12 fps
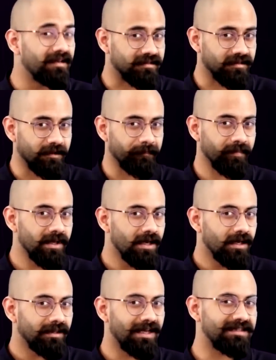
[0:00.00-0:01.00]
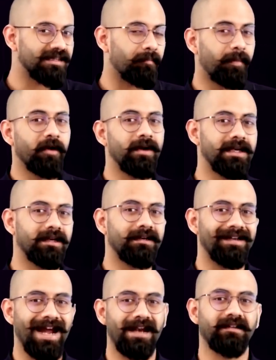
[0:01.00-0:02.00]
disc that's
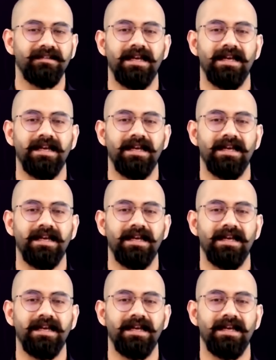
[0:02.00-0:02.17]
pivoted at the